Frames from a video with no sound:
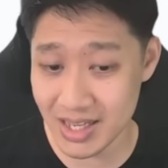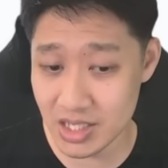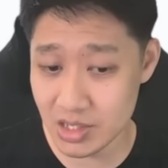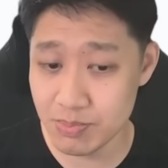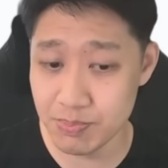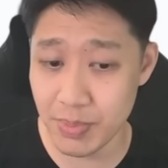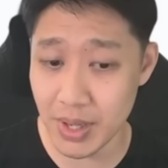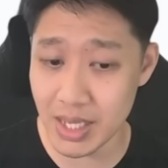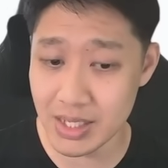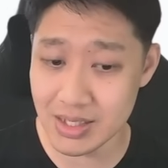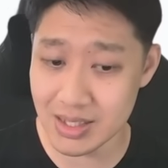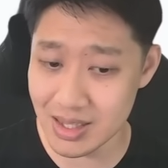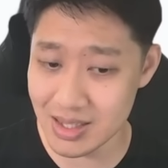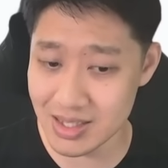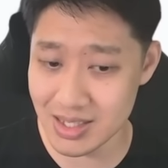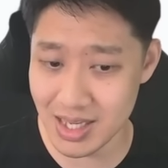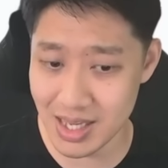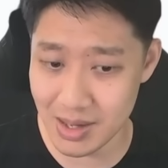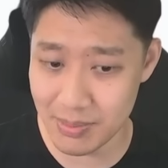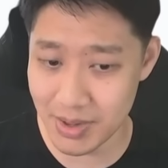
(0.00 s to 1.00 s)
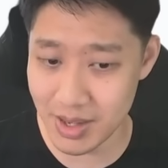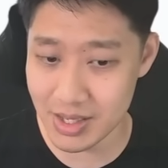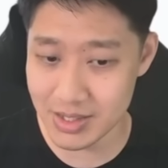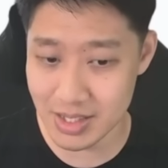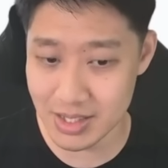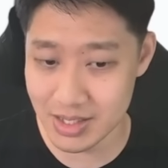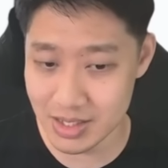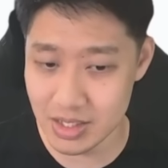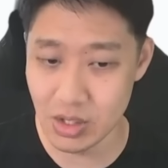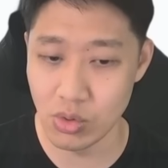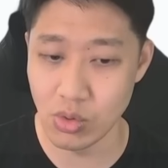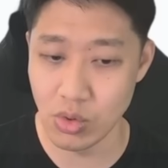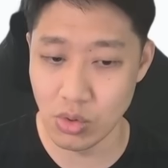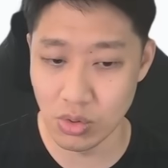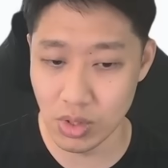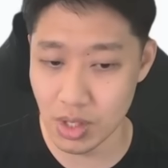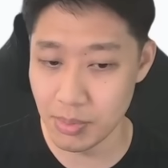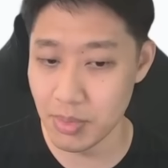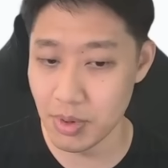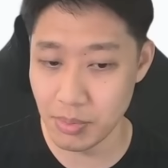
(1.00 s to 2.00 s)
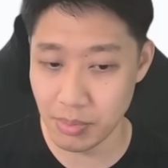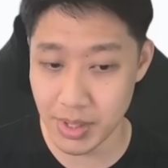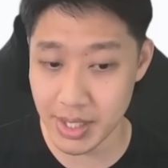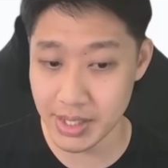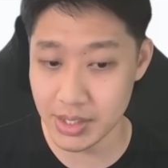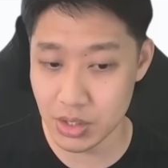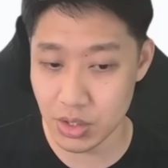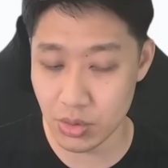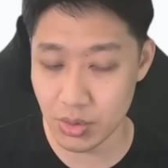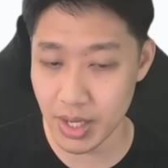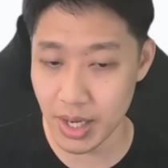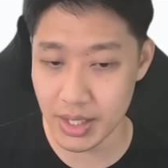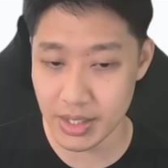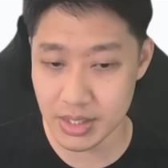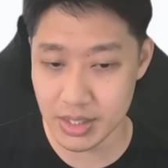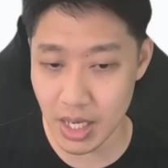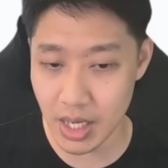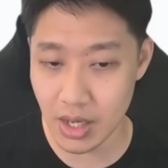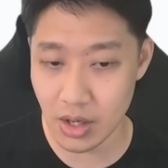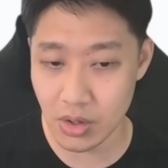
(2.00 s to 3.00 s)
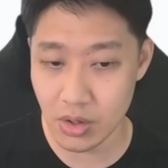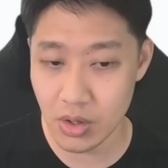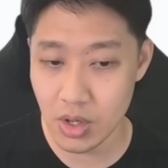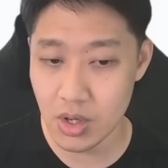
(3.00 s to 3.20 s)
is basically the same as a 0 limit break Tokai Teo.